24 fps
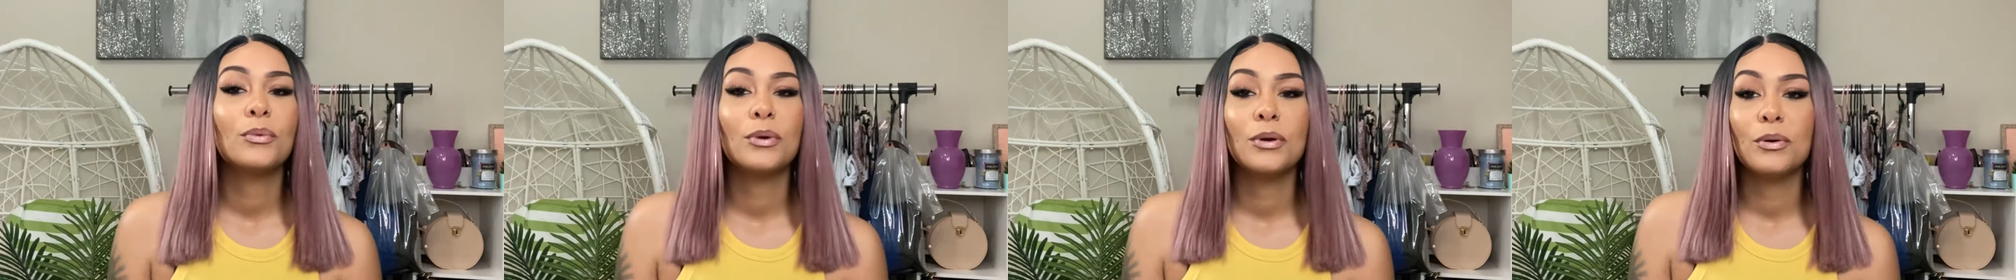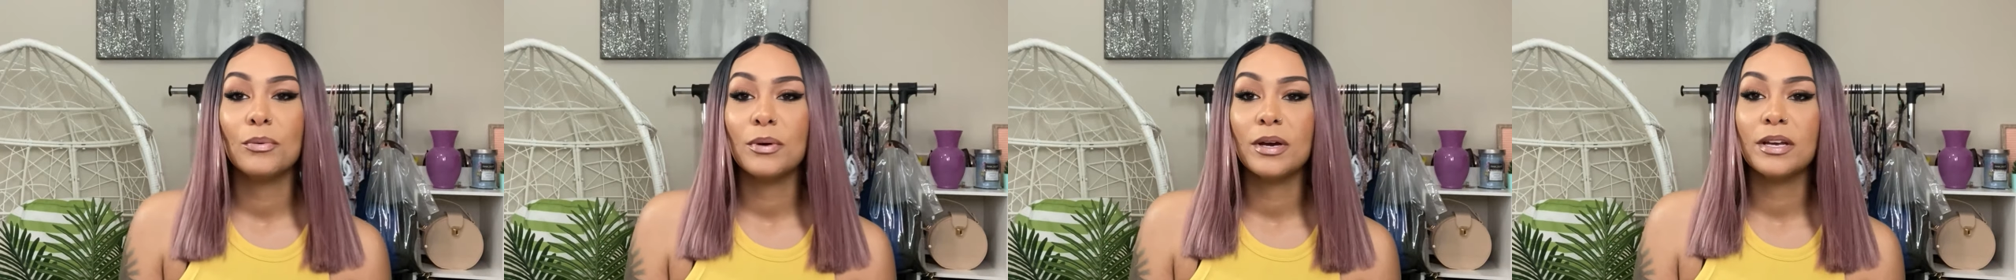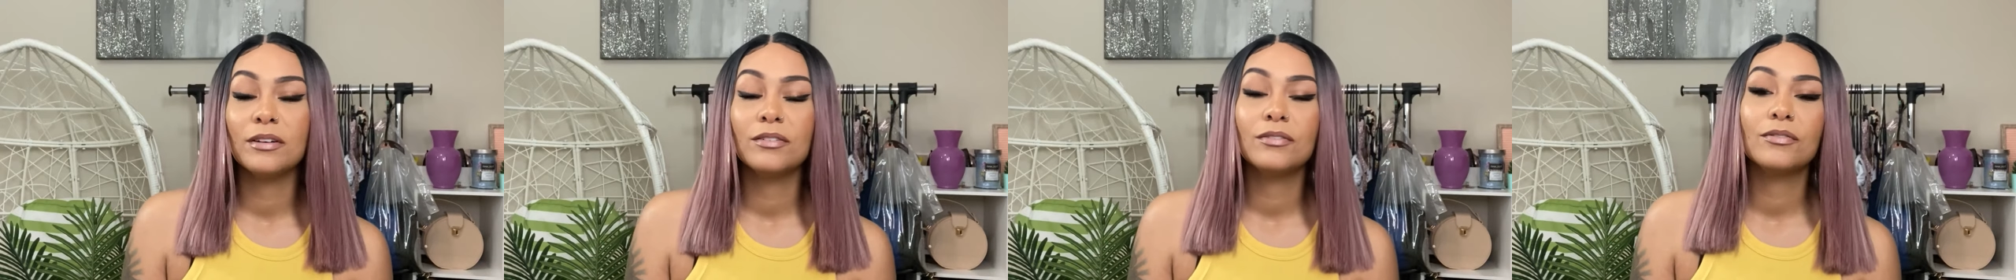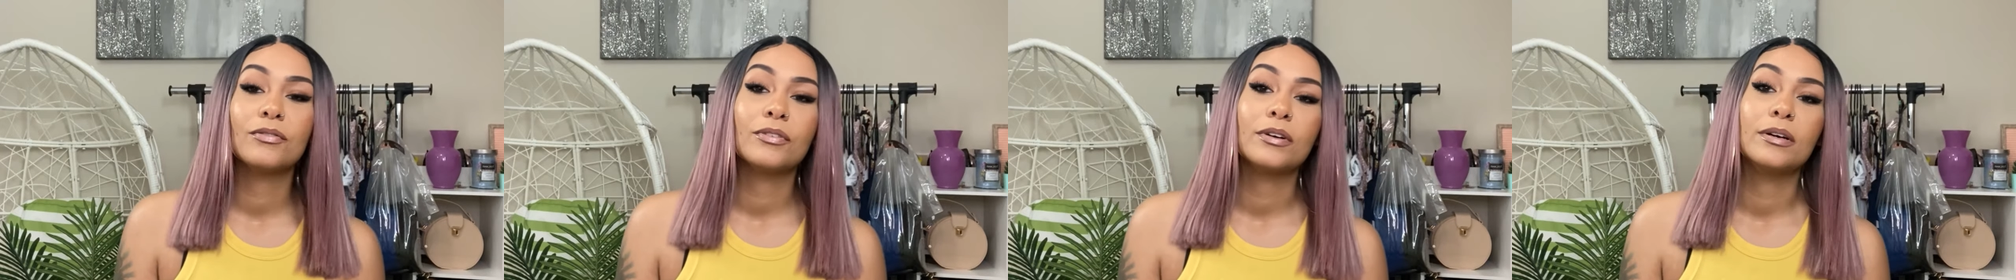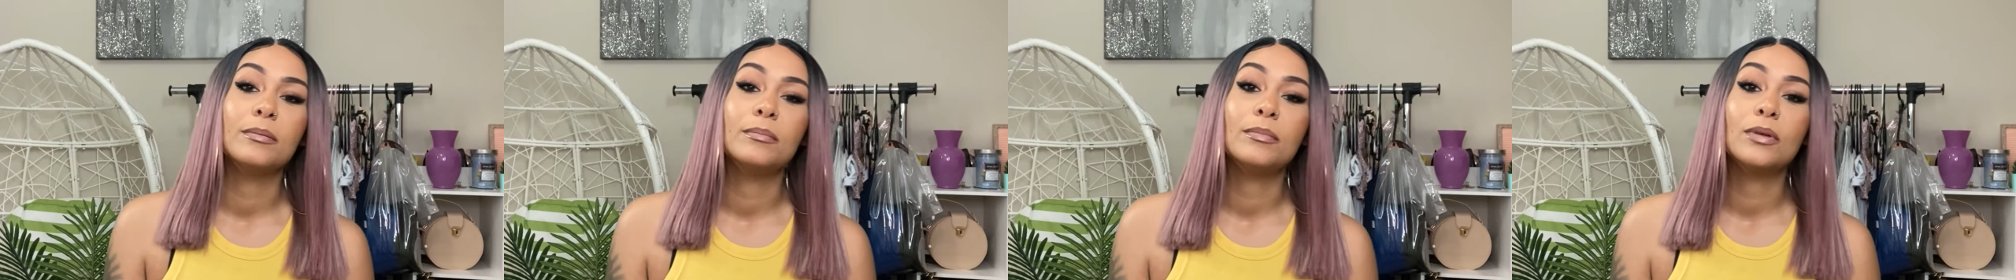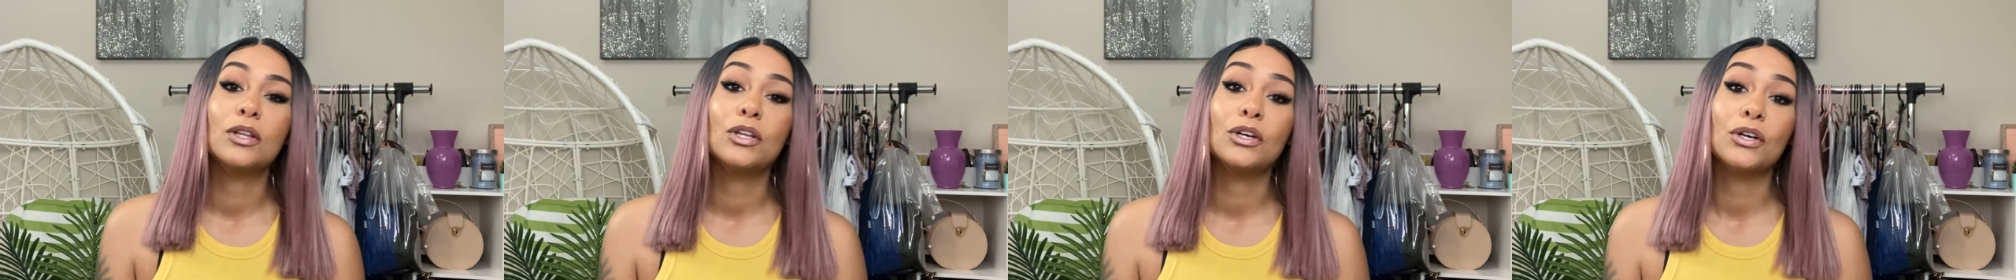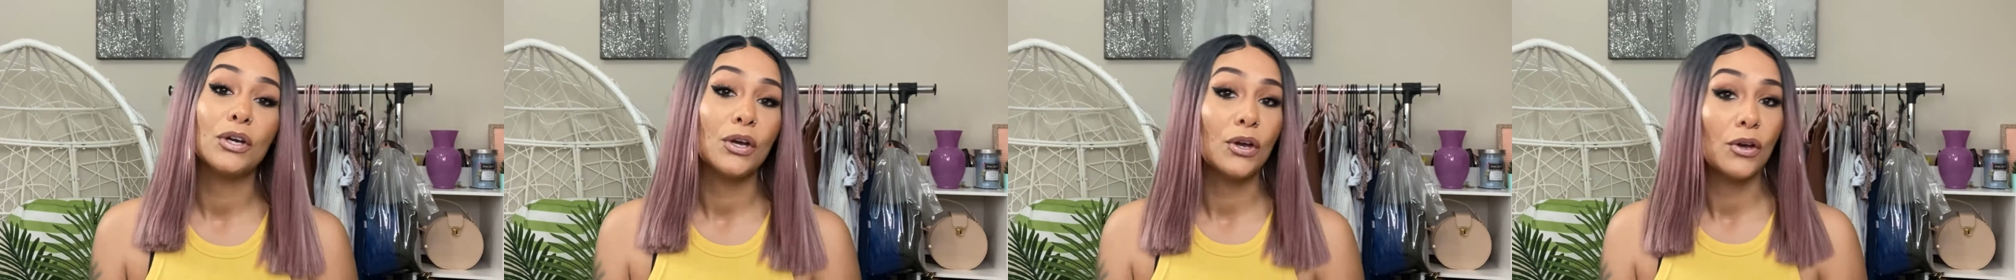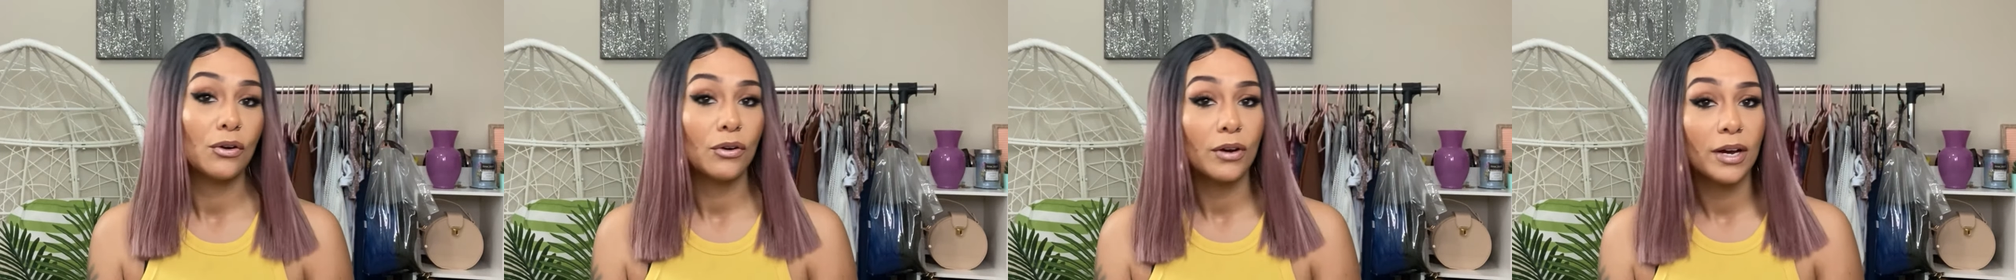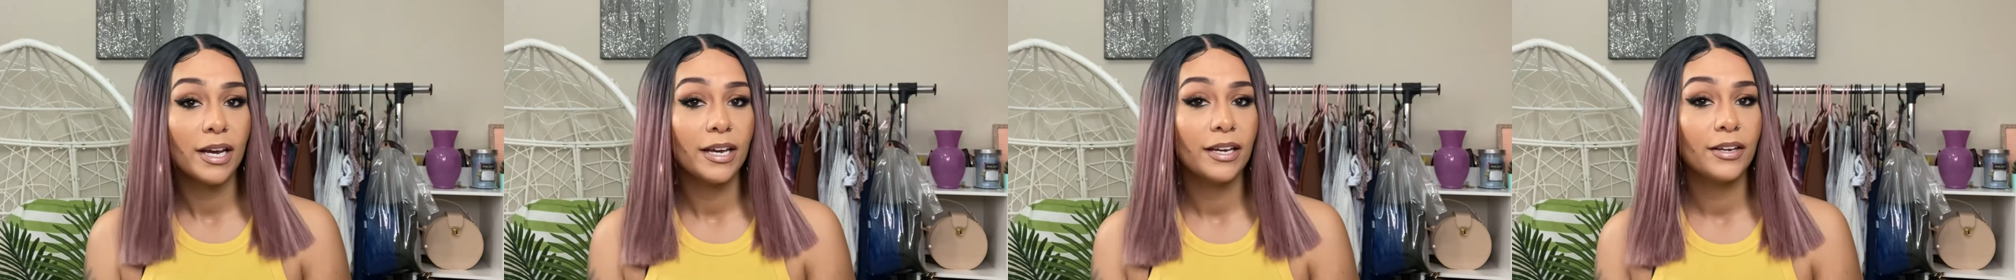went from looking
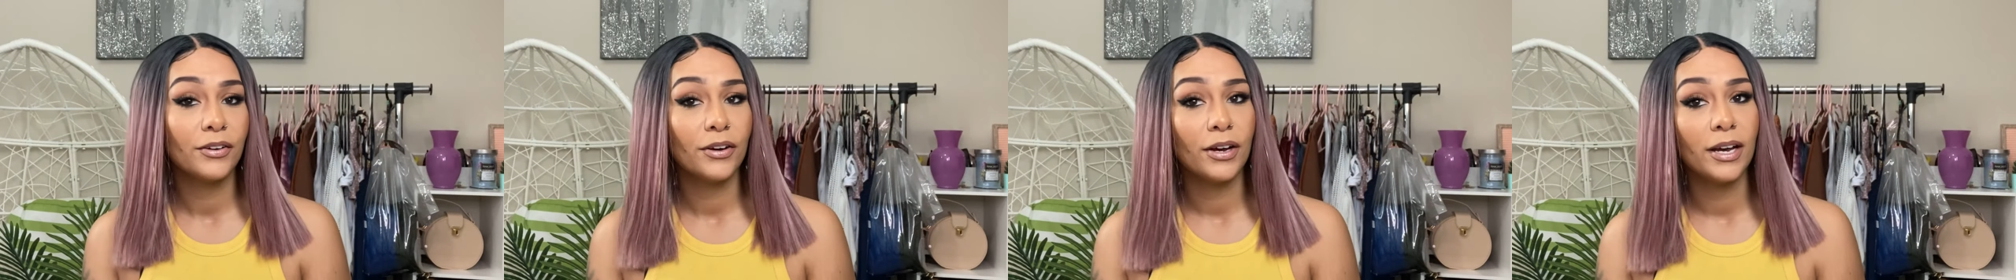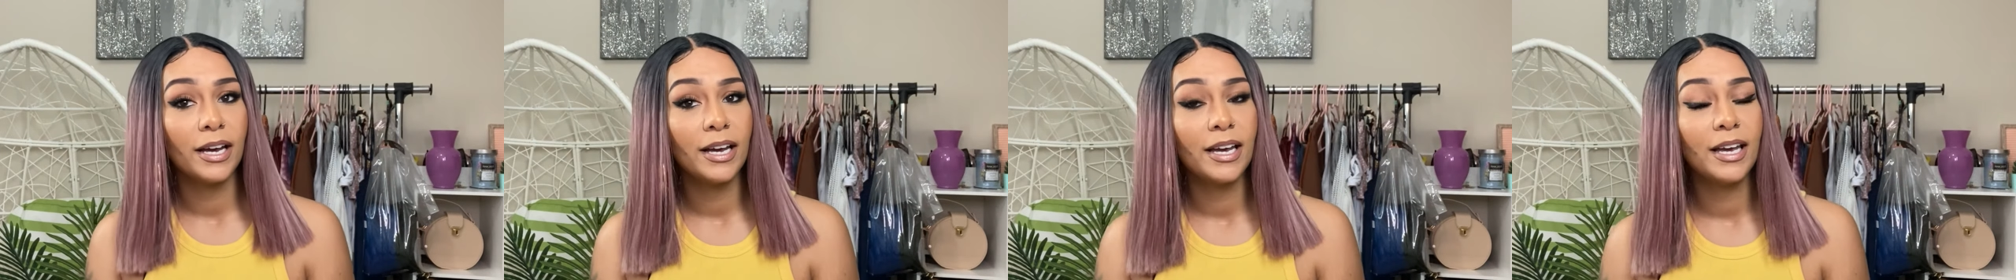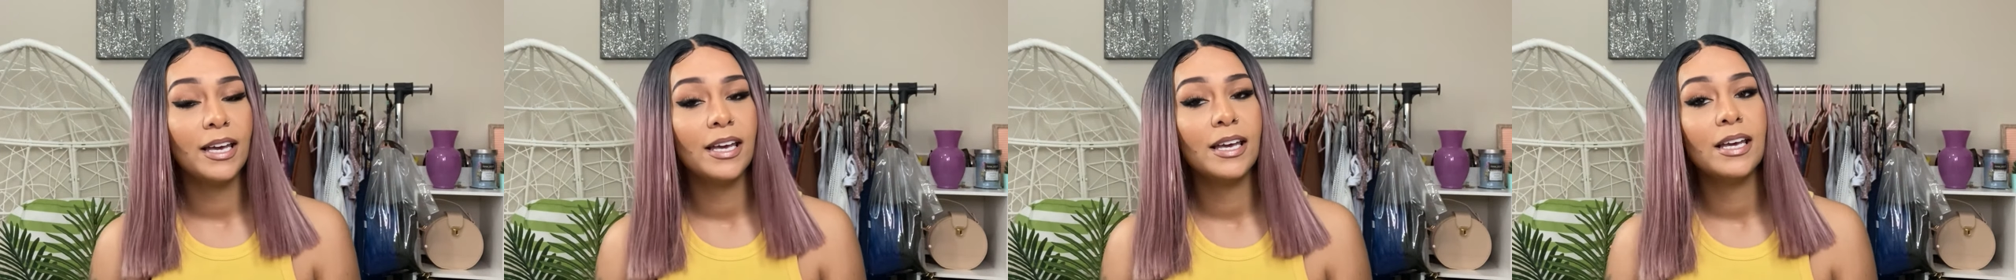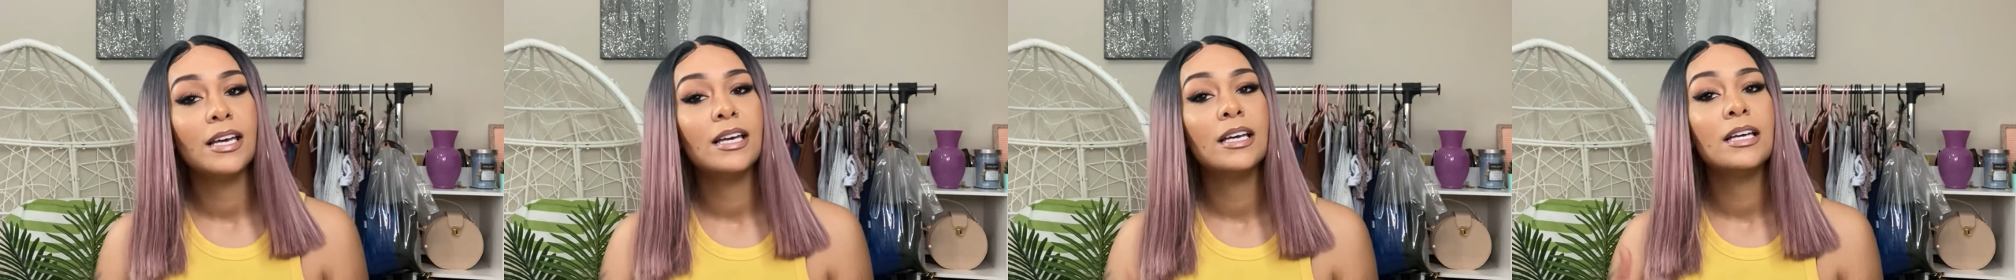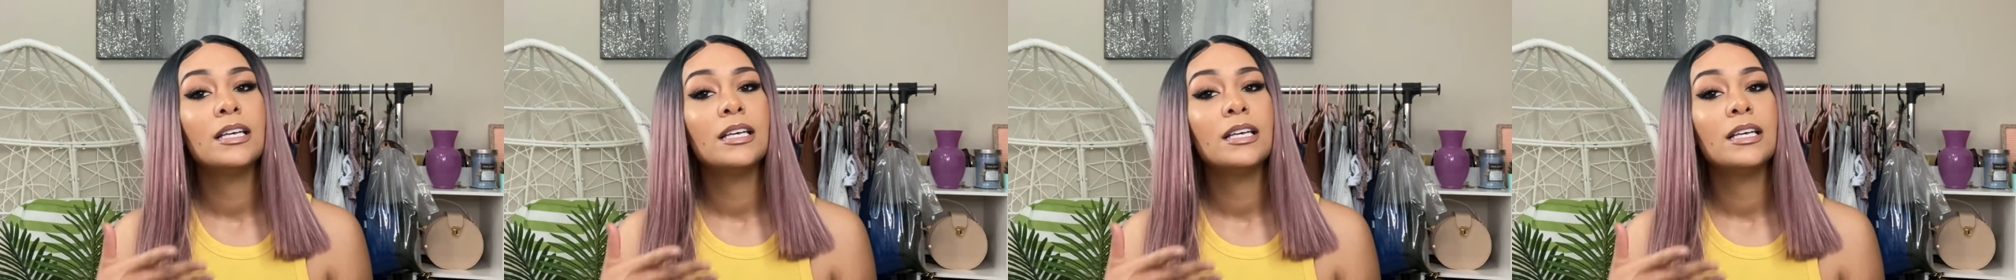cray cray